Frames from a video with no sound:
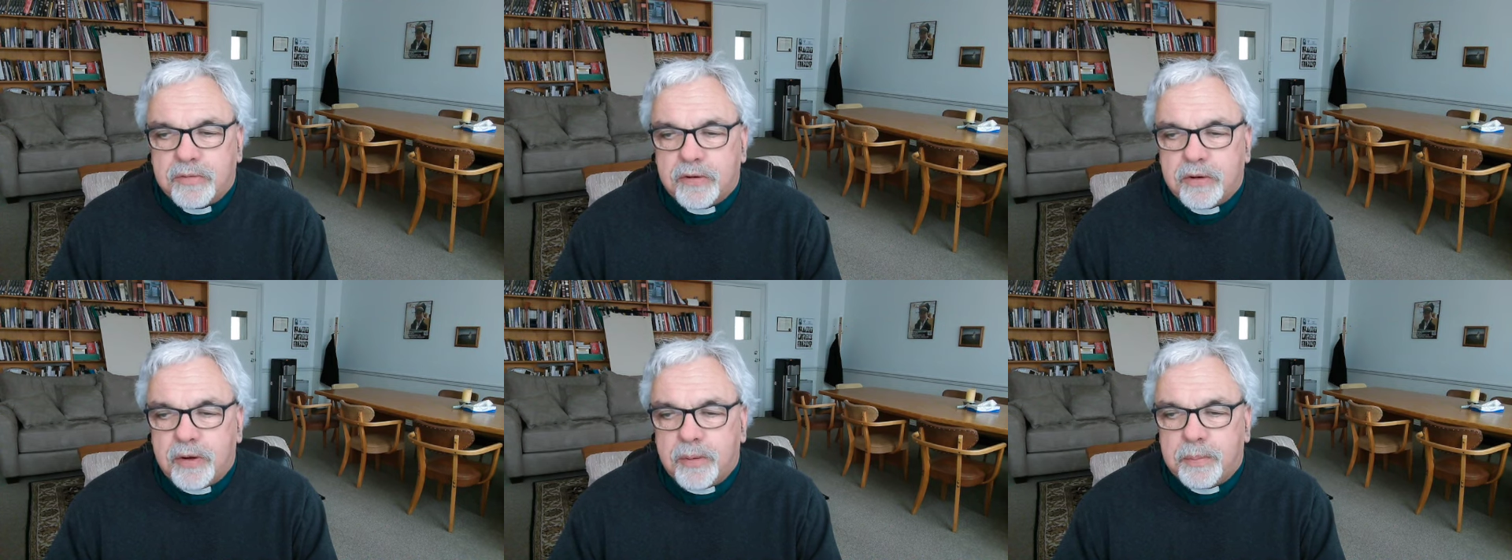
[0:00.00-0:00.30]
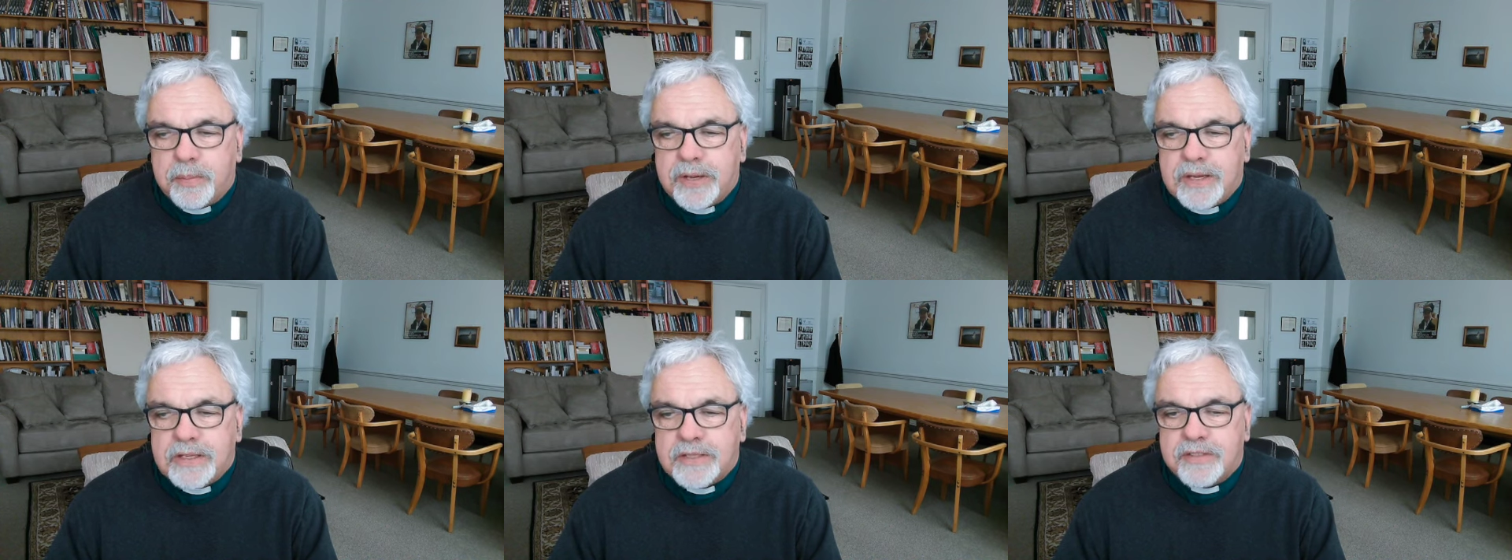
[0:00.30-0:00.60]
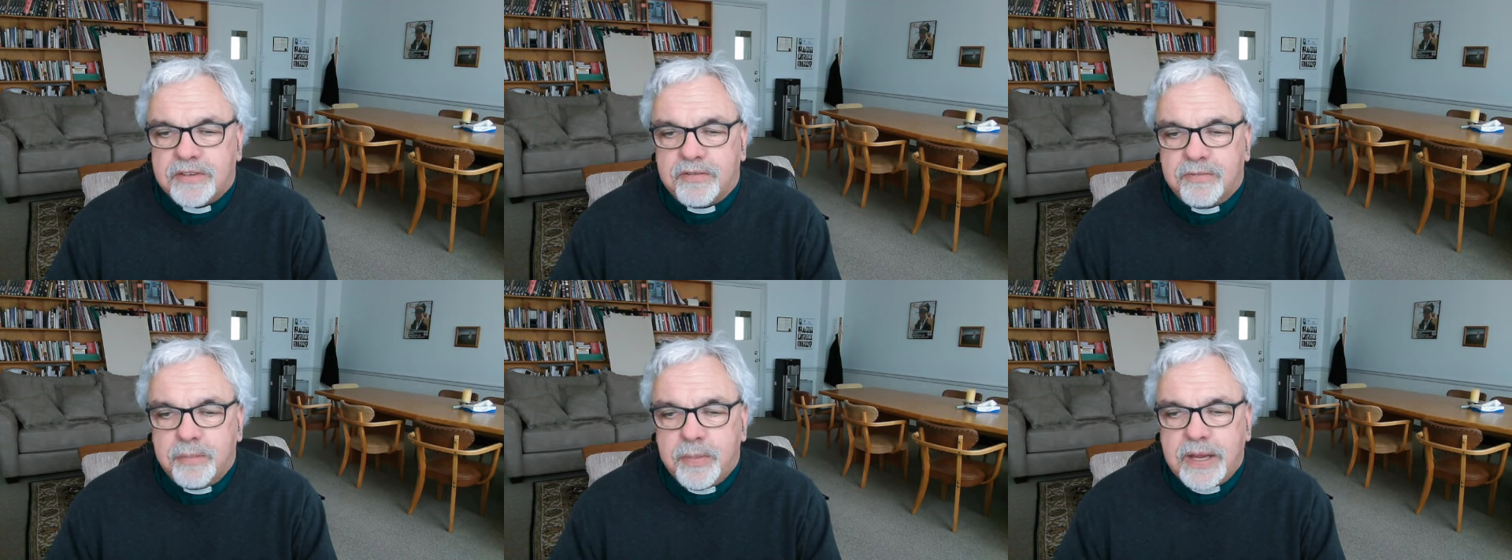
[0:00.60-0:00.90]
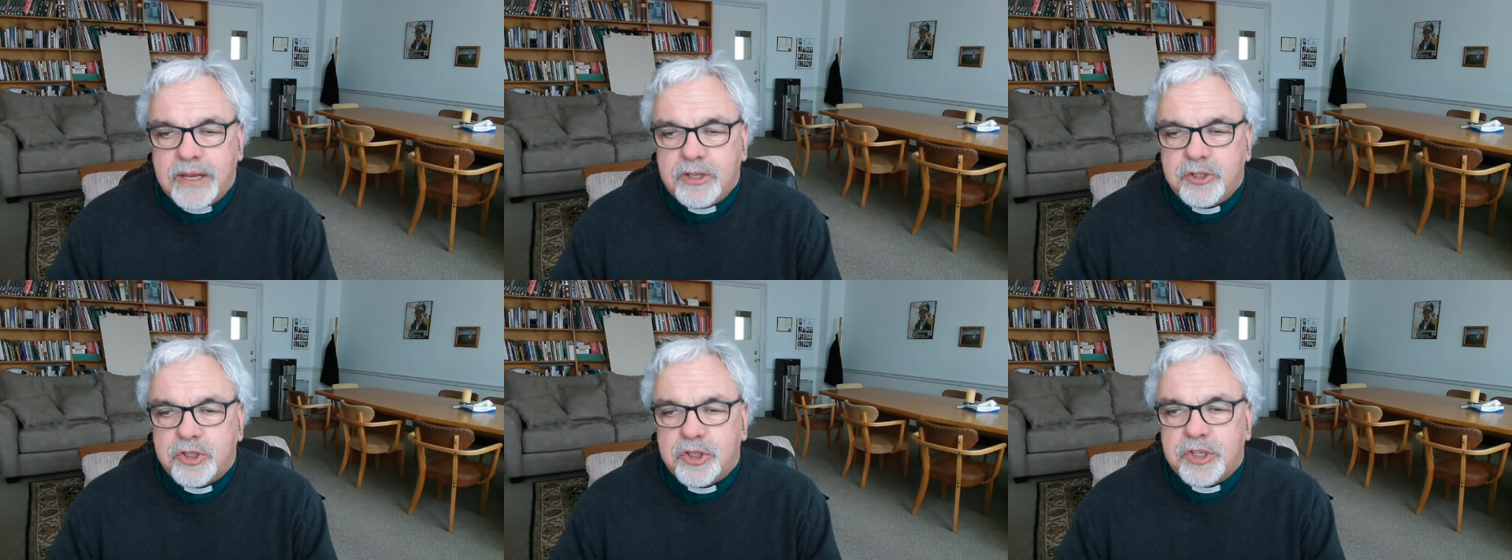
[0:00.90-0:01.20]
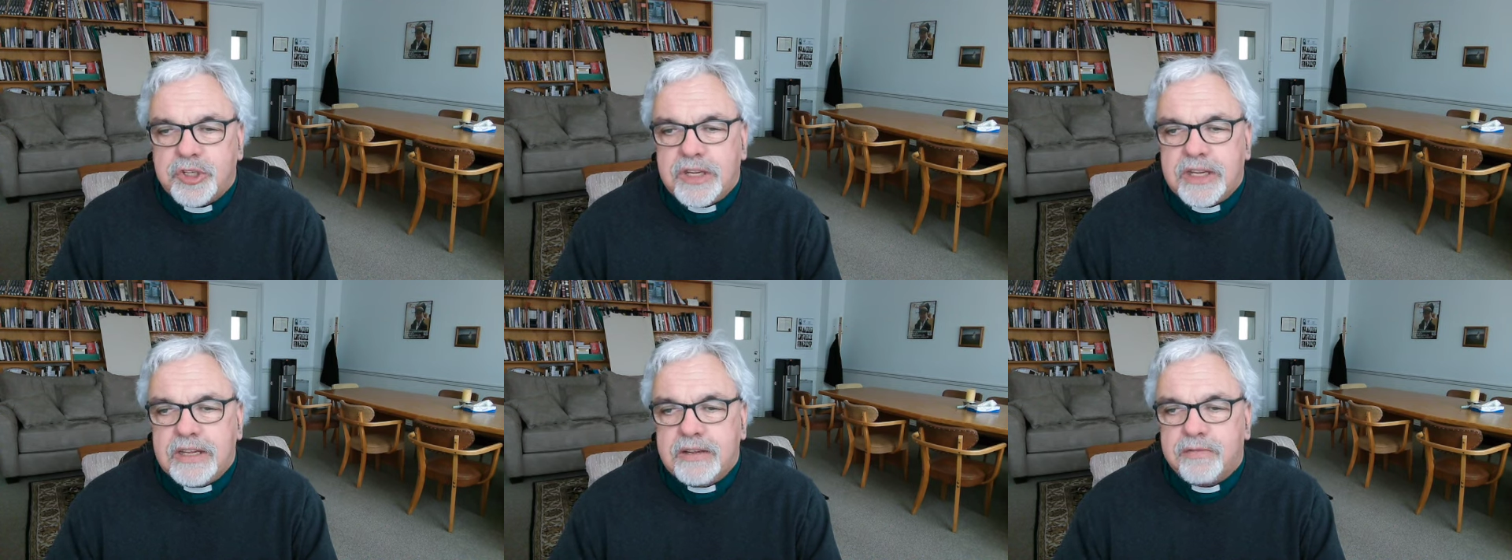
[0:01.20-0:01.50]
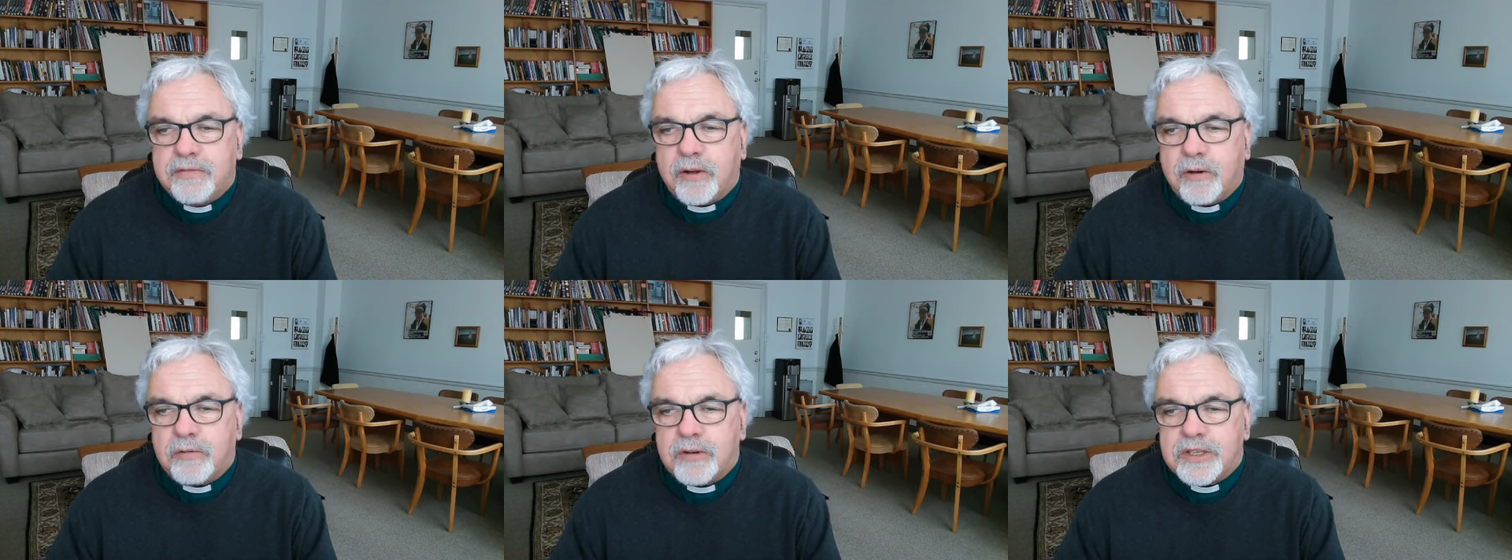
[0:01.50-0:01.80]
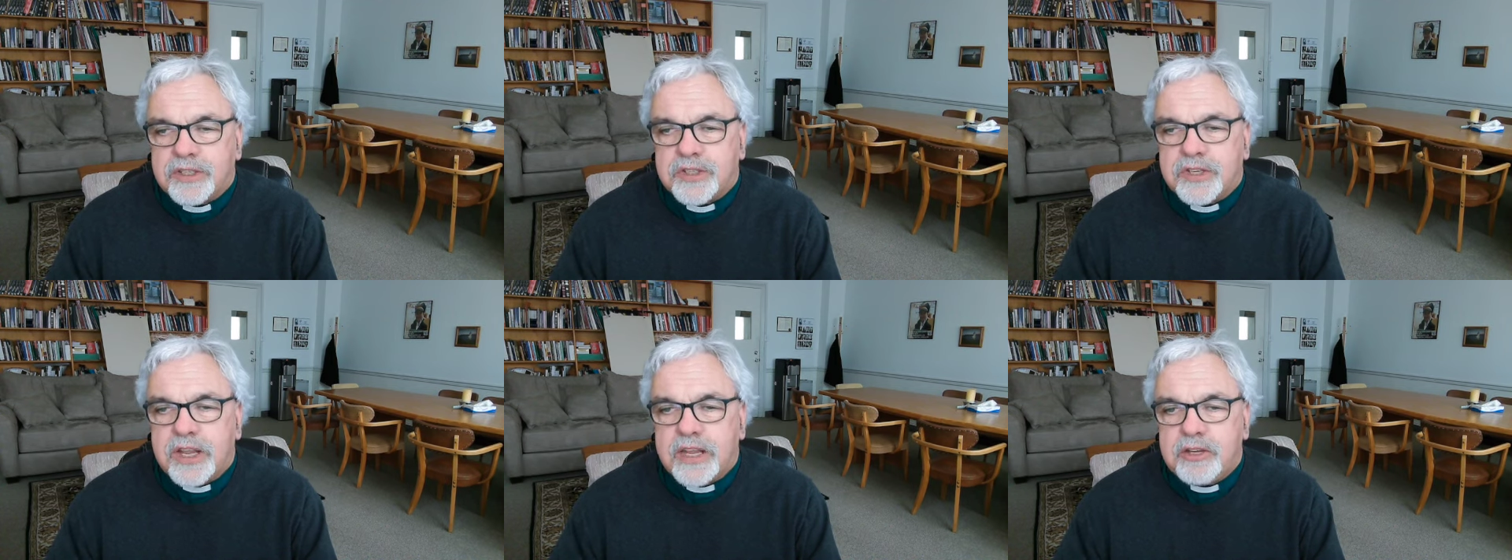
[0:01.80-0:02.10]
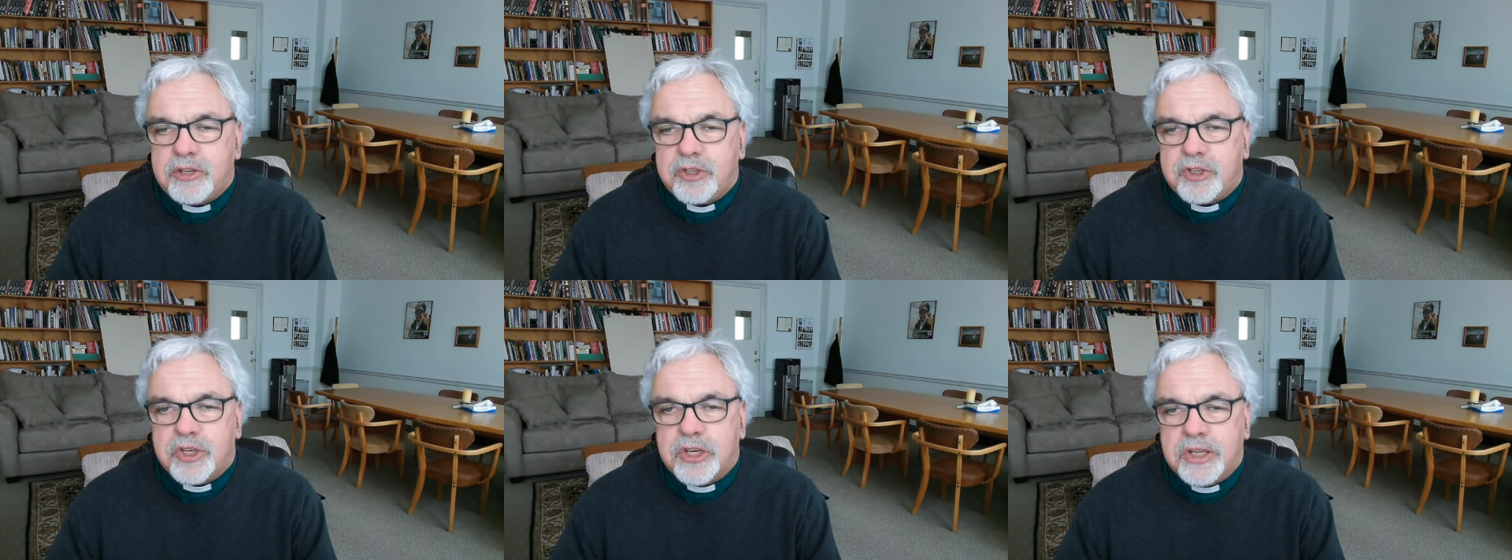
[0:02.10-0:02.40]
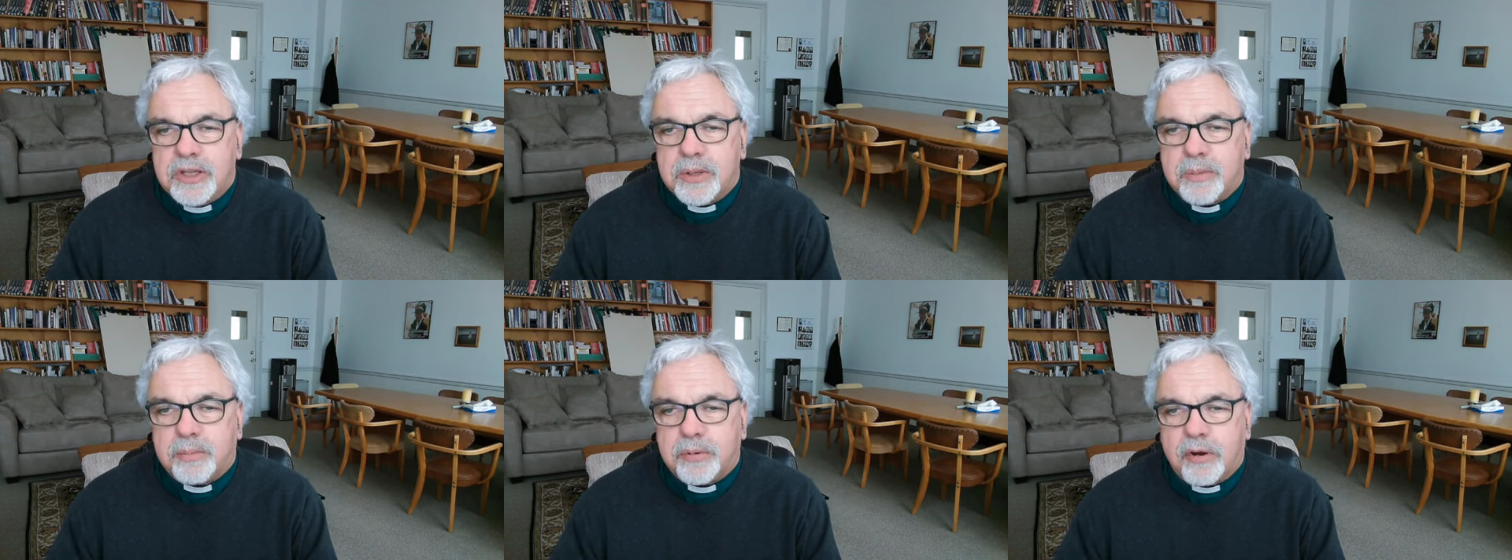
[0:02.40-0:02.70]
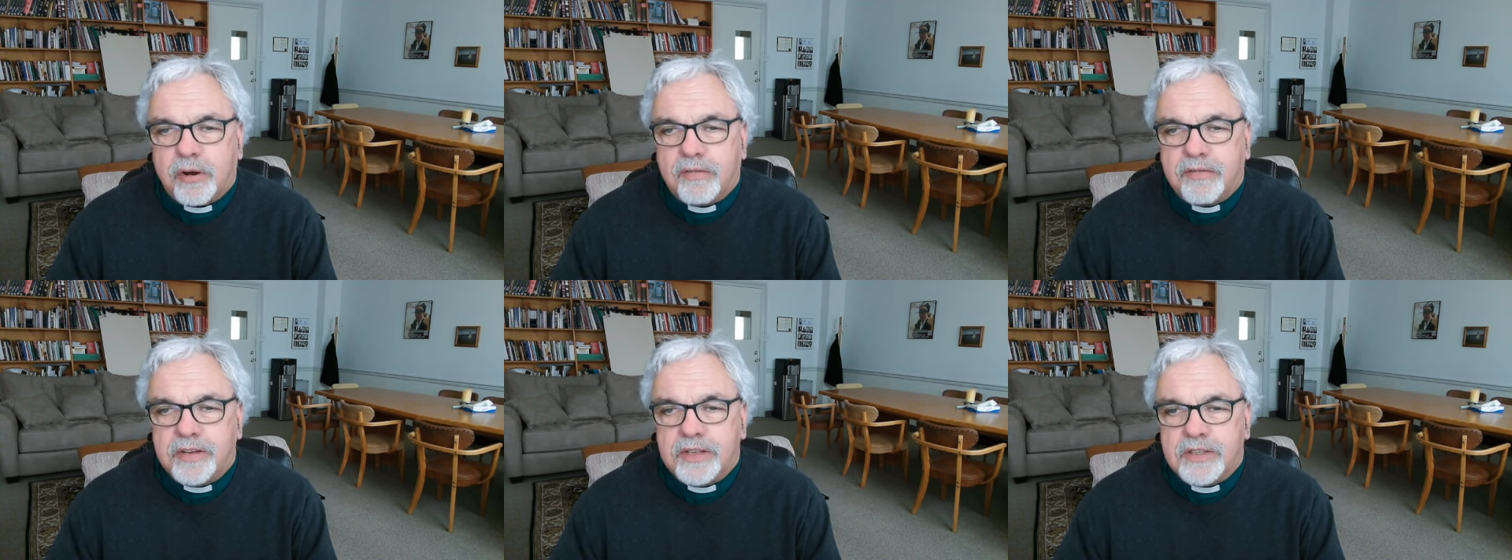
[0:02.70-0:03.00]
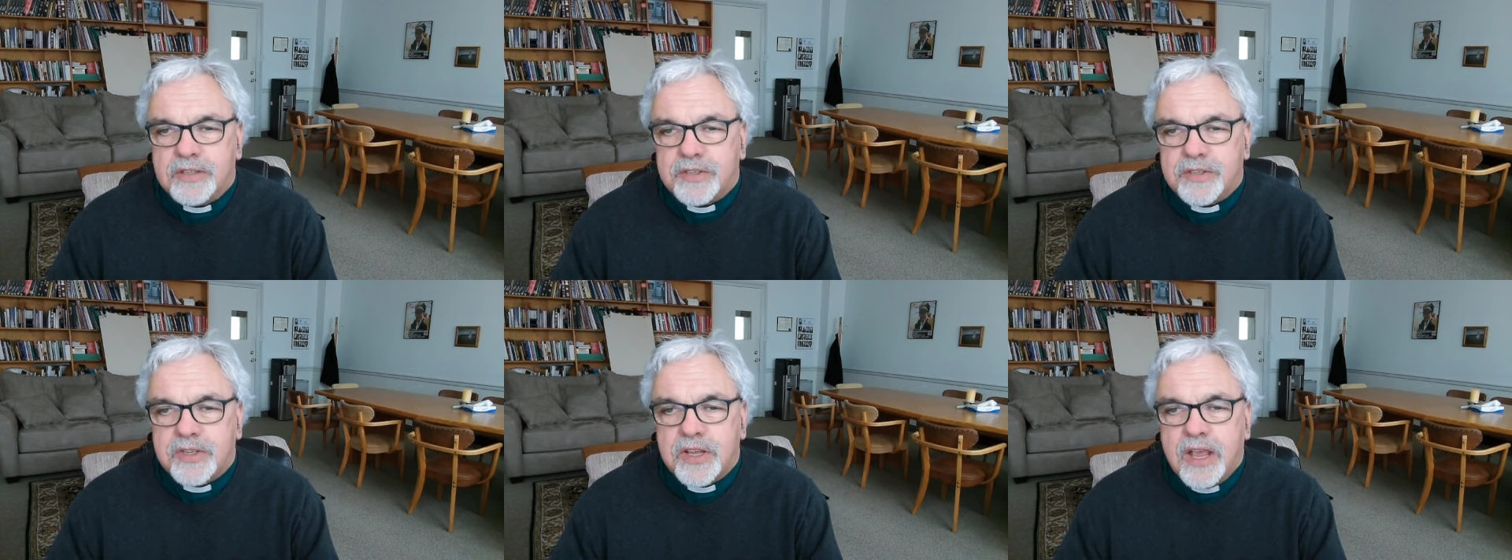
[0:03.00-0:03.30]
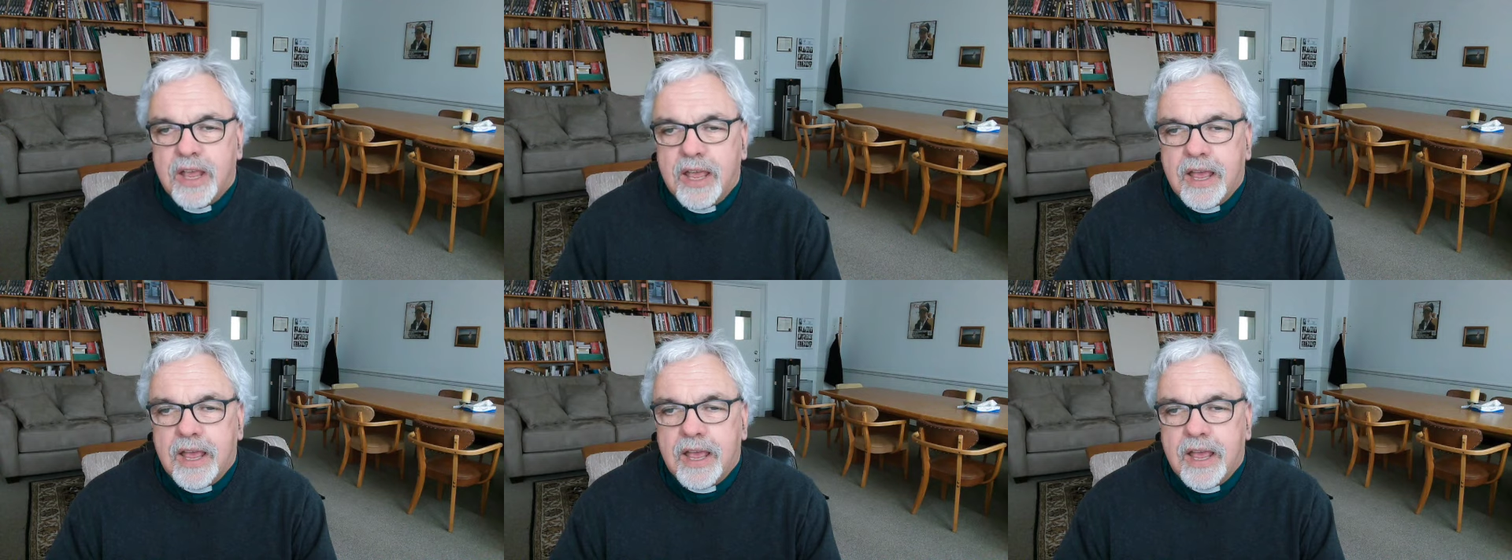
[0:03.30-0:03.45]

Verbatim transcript: for a piece of major deforestation in the province